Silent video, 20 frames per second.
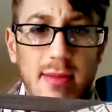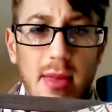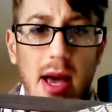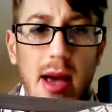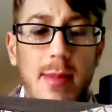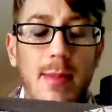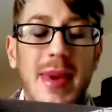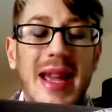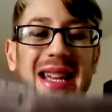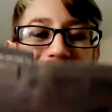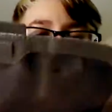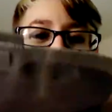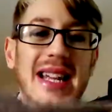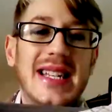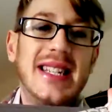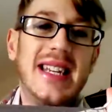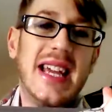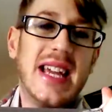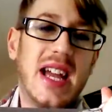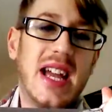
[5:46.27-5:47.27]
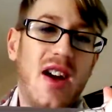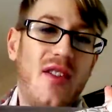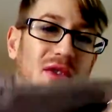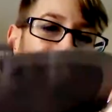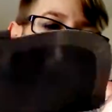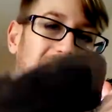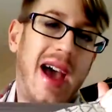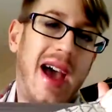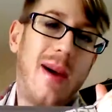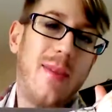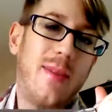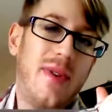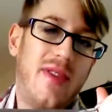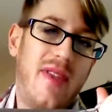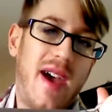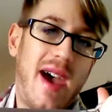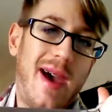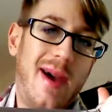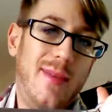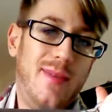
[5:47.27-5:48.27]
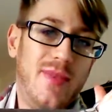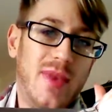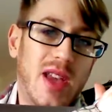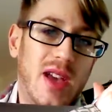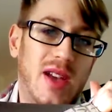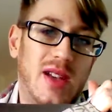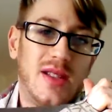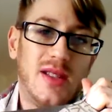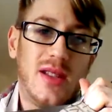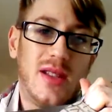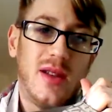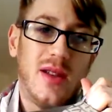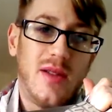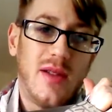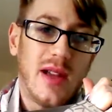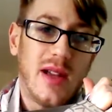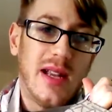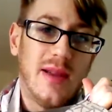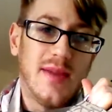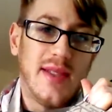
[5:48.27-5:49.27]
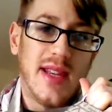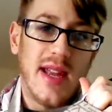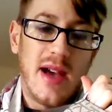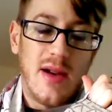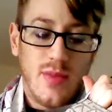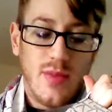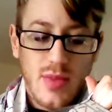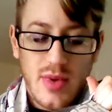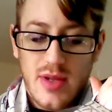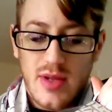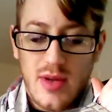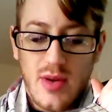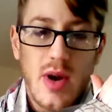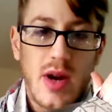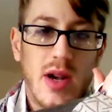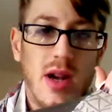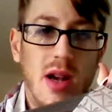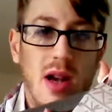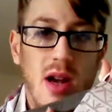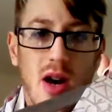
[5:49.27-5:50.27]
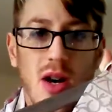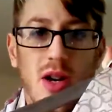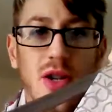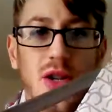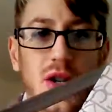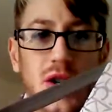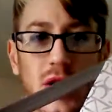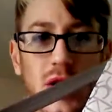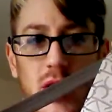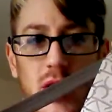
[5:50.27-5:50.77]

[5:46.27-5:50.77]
magnetic flap there, so it clips down with quite a large